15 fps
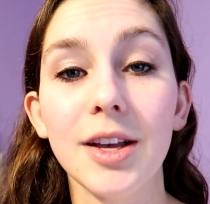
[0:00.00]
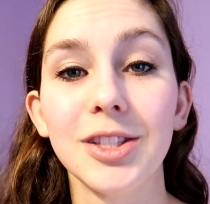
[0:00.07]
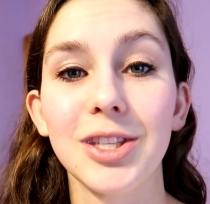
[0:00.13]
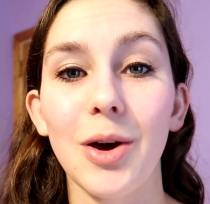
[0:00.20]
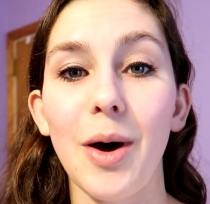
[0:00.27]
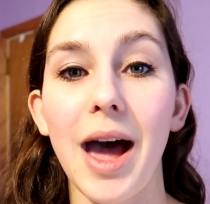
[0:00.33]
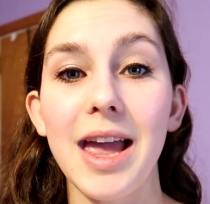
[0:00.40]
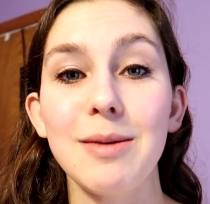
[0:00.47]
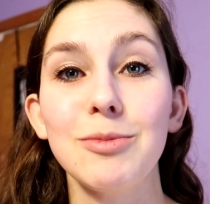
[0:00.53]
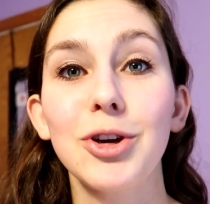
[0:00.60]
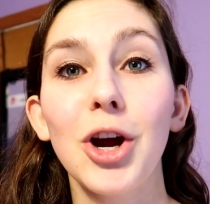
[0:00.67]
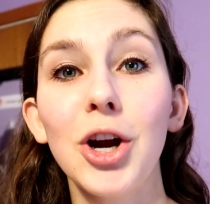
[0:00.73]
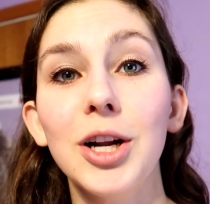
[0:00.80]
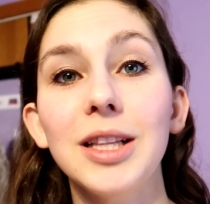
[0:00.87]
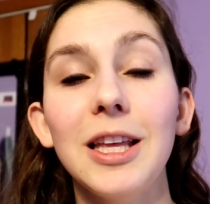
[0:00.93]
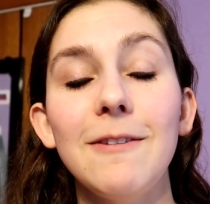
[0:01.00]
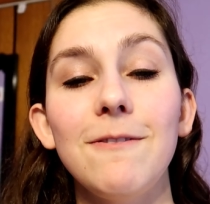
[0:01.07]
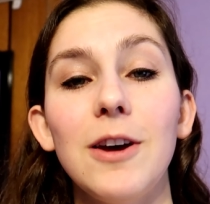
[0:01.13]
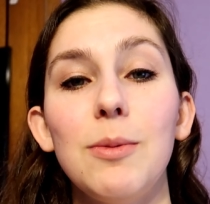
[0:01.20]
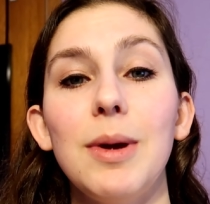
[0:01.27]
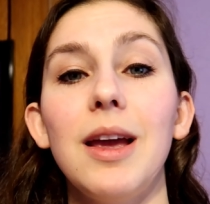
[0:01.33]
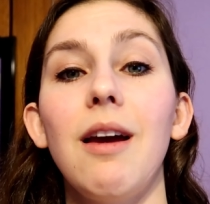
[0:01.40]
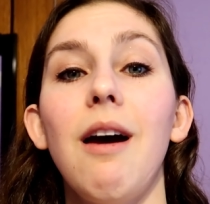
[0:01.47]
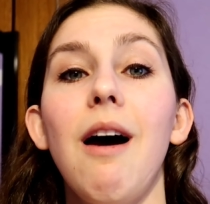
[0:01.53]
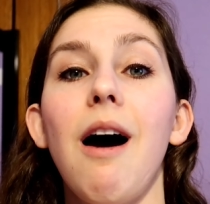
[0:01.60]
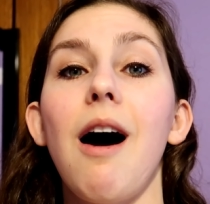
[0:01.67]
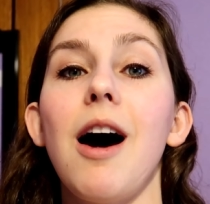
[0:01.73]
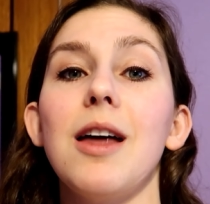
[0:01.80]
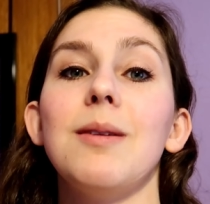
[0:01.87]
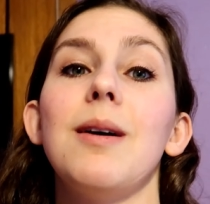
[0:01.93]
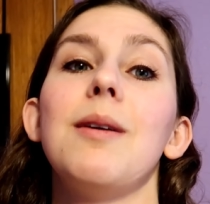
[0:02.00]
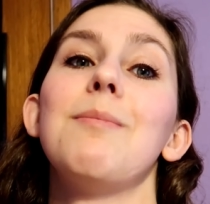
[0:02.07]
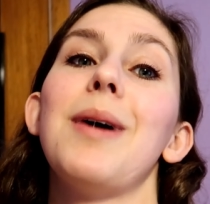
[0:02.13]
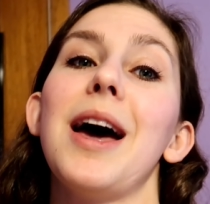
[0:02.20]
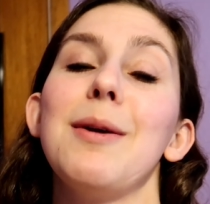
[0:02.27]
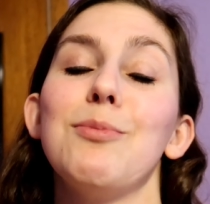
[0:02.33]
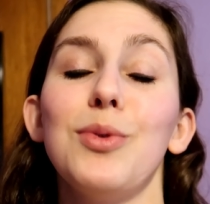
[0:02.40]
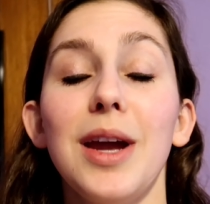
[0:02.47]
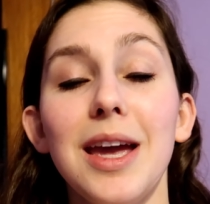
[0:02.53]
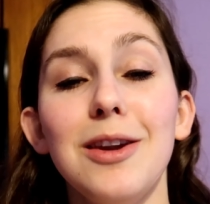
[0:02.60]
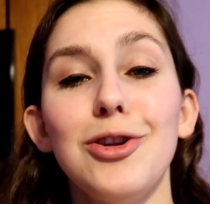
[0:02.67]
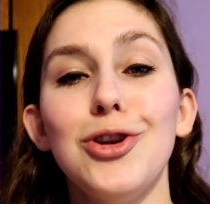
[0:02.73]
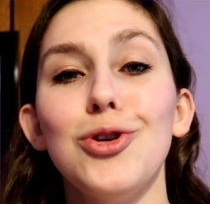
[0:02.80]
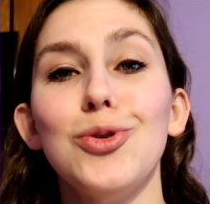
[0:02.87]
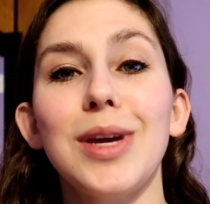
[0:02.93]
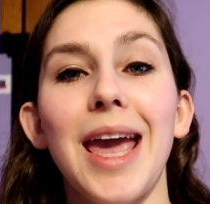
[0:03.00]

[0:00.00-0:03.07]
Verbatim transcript: So I'm currently filming on my brand new